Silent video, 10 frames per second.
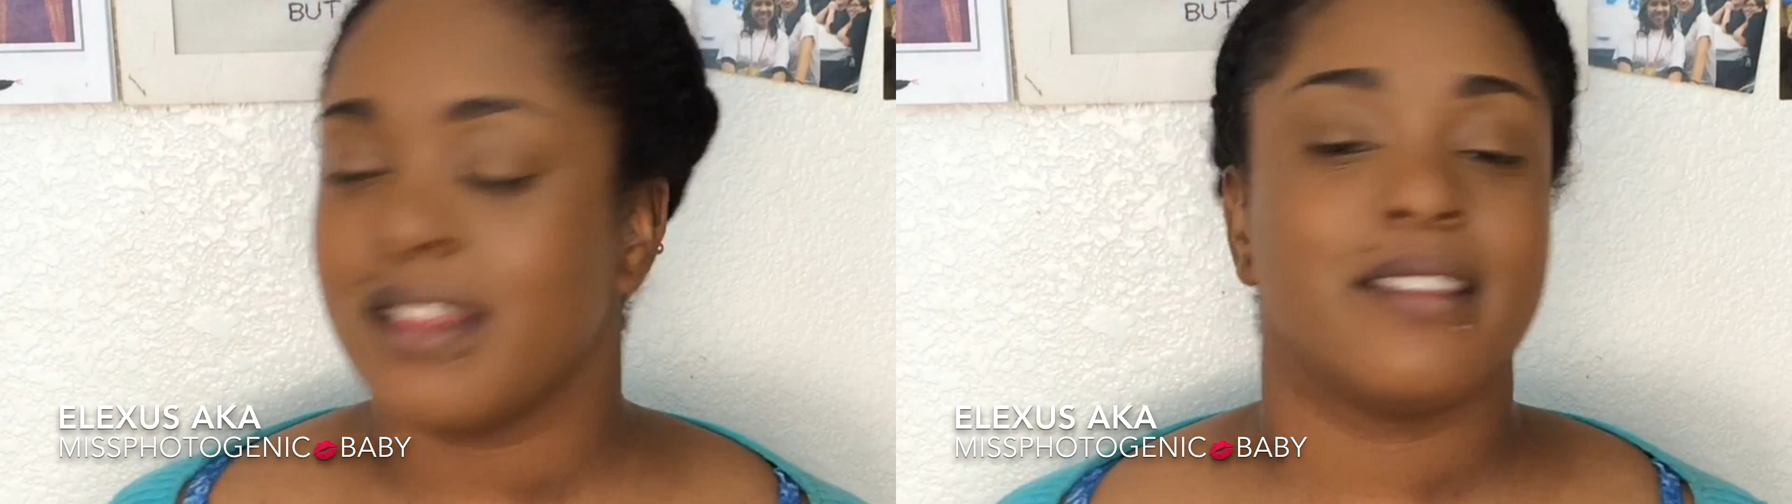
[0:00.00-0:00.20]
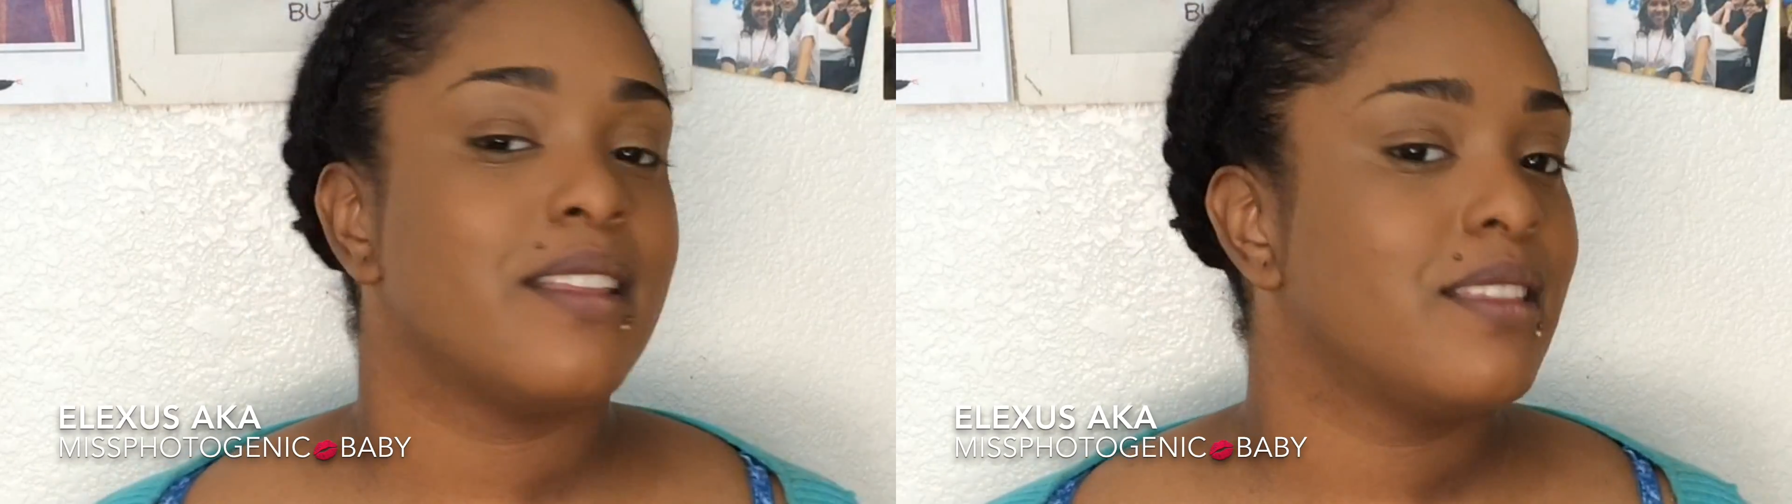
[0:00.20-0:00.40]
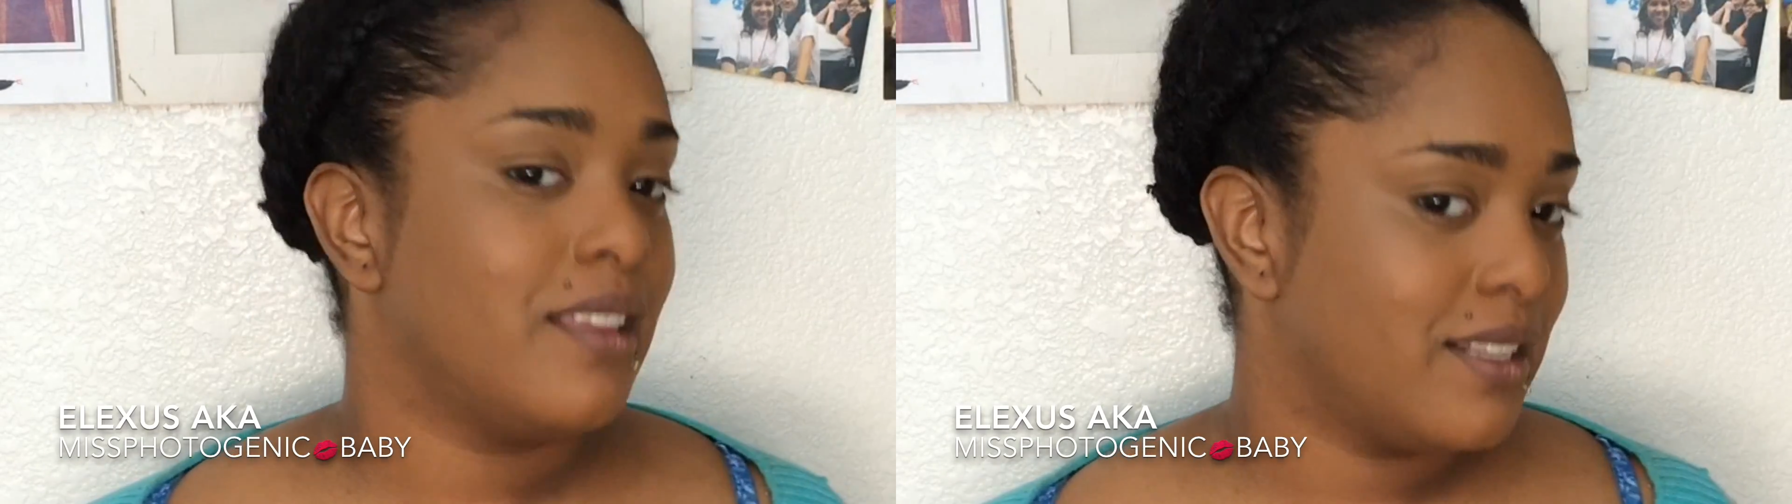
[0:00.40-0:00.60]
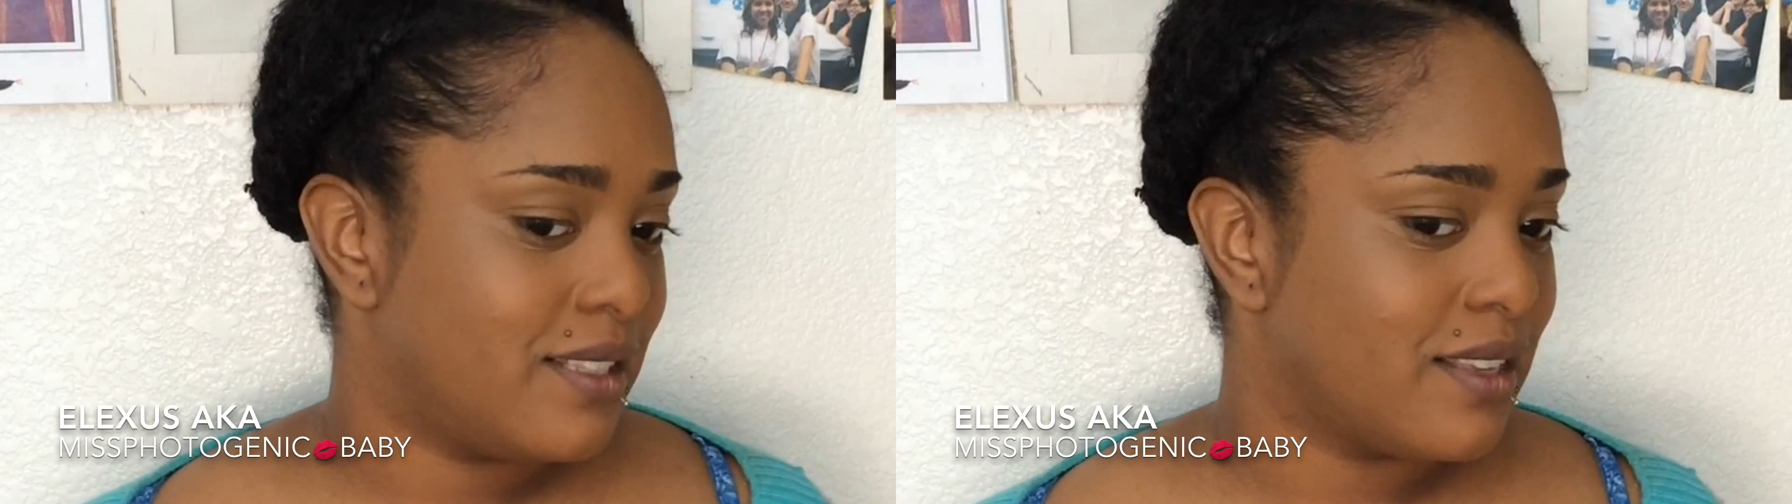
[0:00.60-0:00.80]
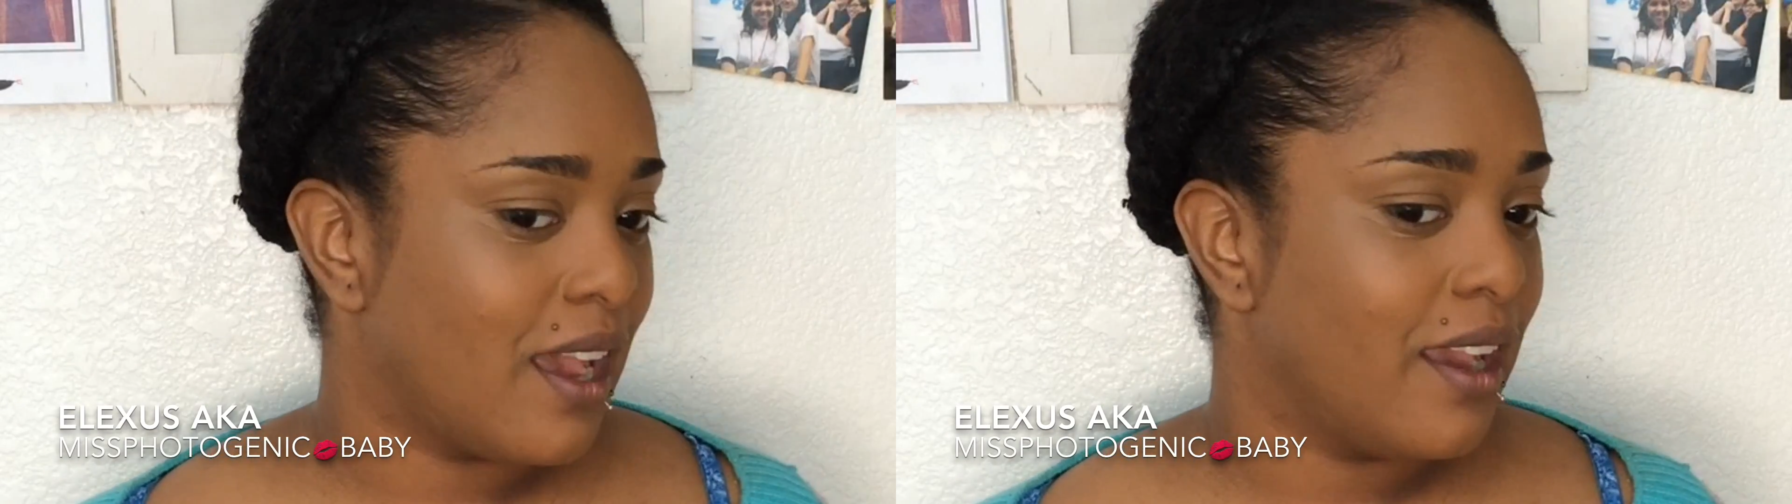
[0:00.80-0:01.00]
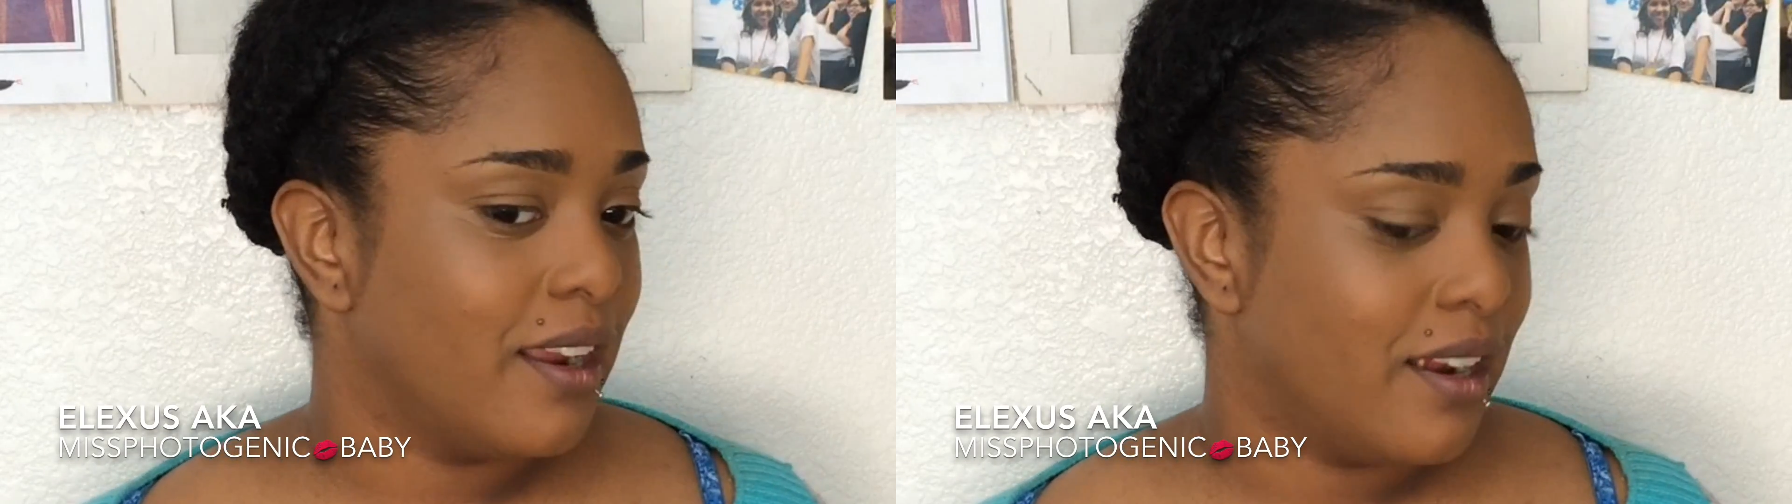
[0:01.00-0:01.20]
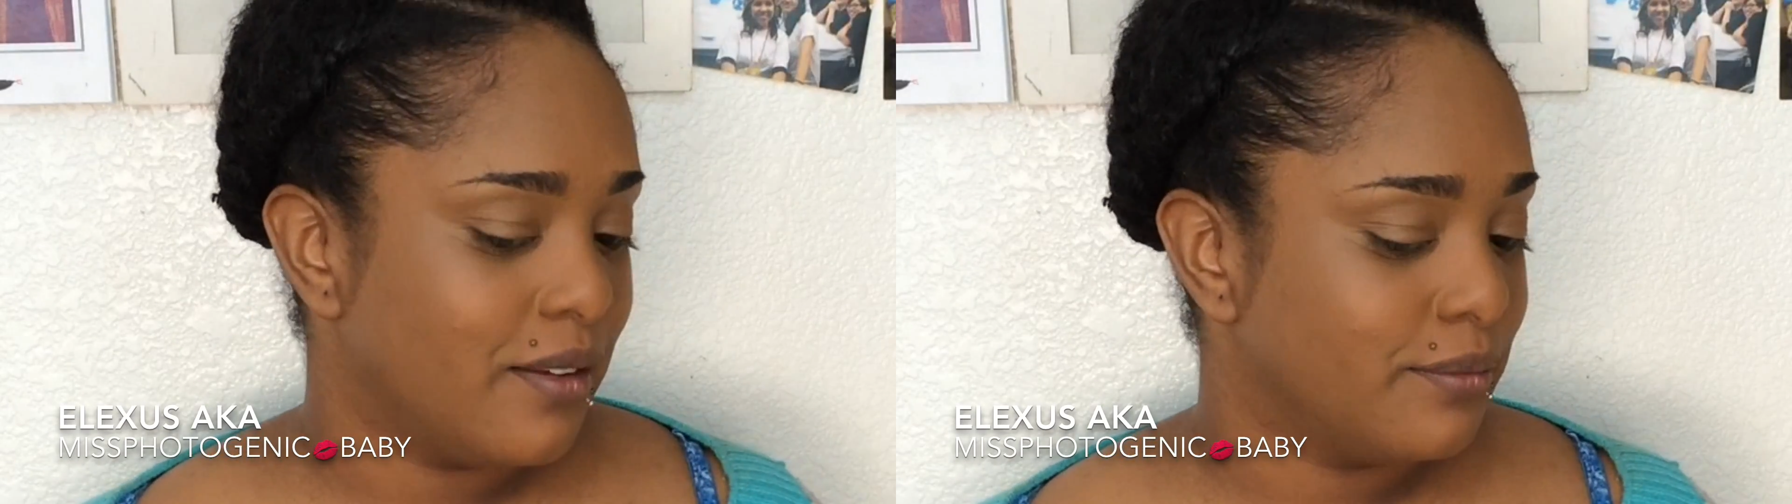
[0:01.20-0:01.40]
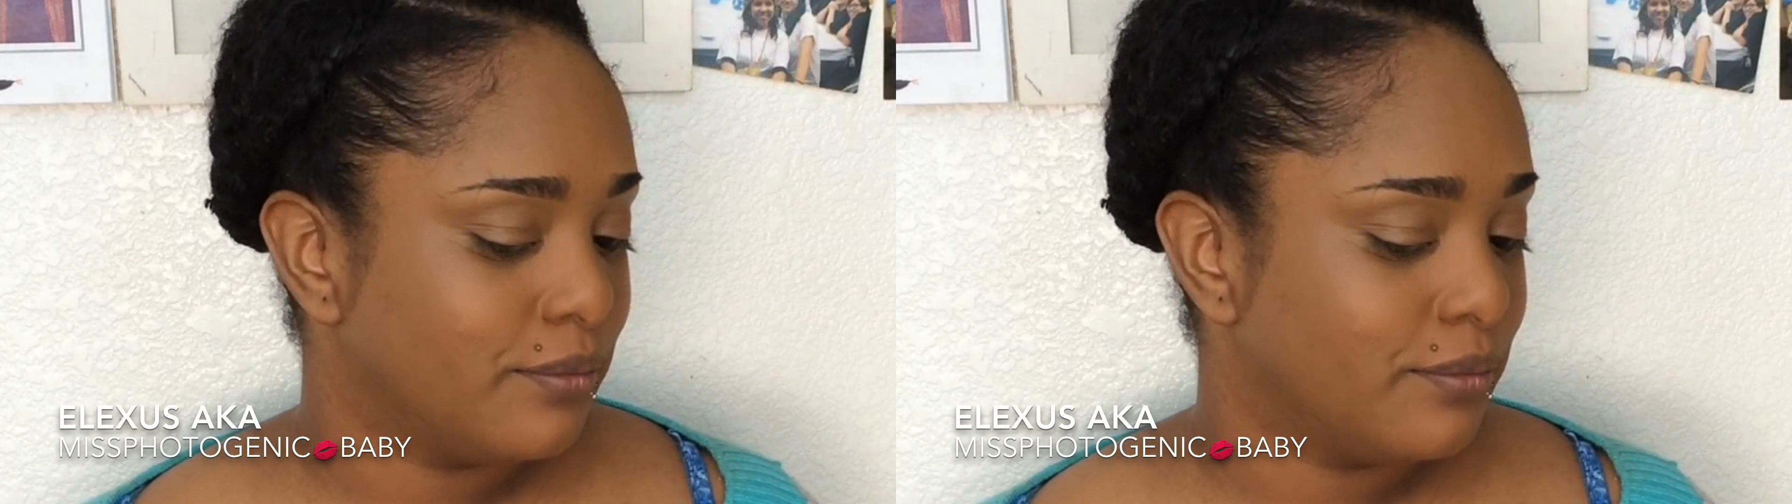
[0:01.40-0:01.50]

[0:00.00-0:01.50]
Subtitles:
than this side,